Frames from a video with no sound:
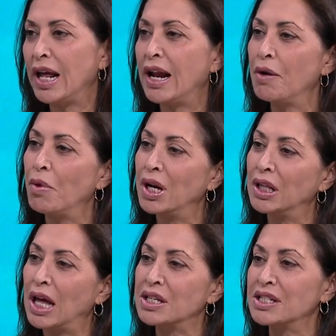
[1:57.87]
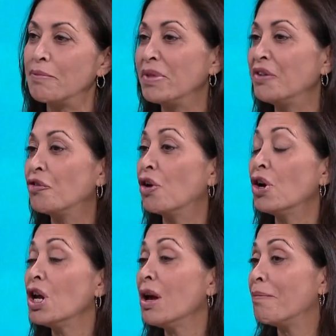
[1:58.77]
And I want a, a, uh, something for
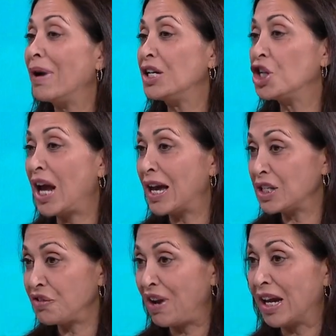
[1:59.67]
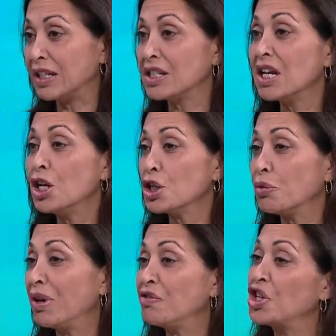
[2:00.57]
my jazz fans. So
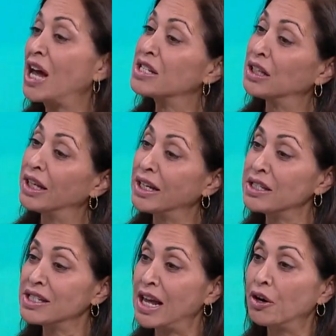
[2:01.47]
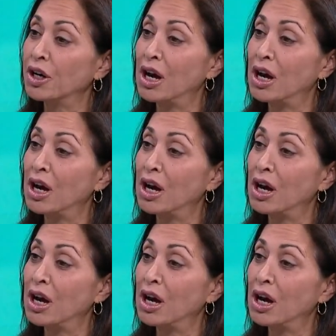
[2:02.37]
we have jazz at Lincoln Center